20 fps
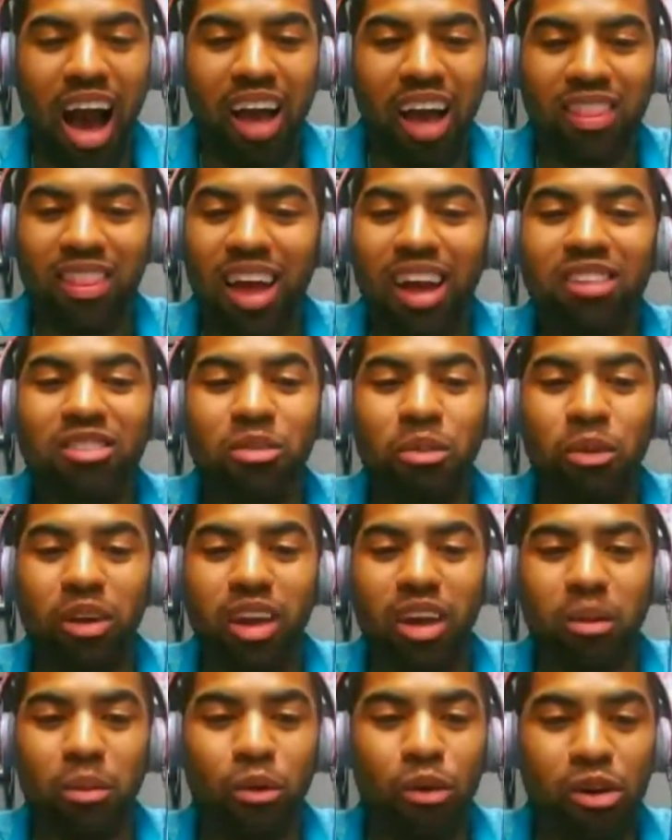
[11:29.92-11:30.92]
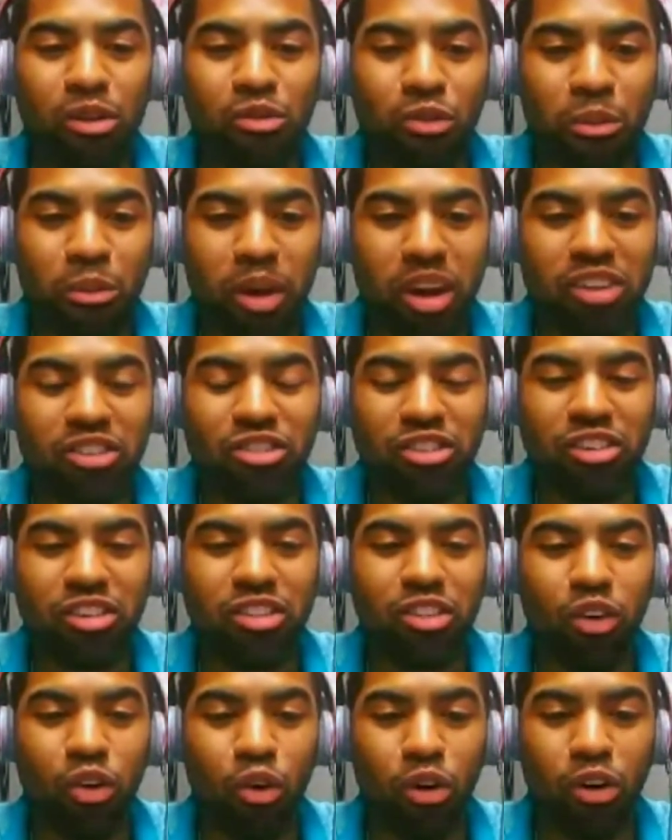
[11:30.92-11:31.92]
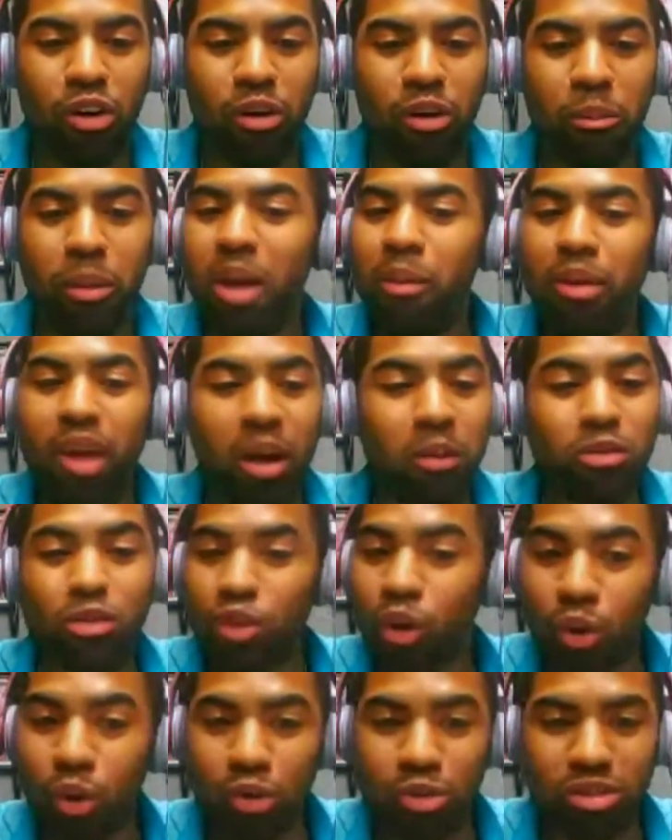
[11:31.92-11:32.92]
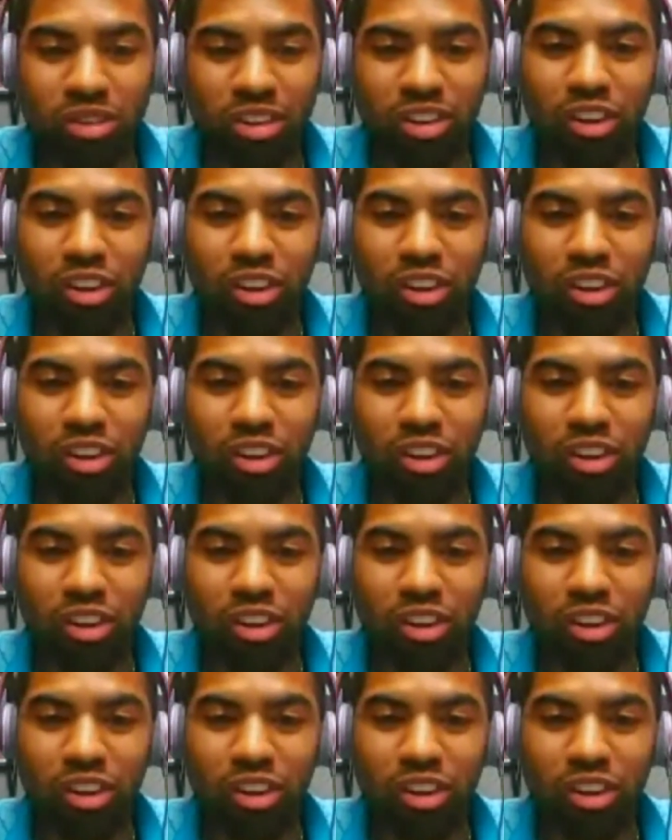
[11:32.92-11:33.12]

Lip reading: I'd like to get more information, or maybe I'm sold.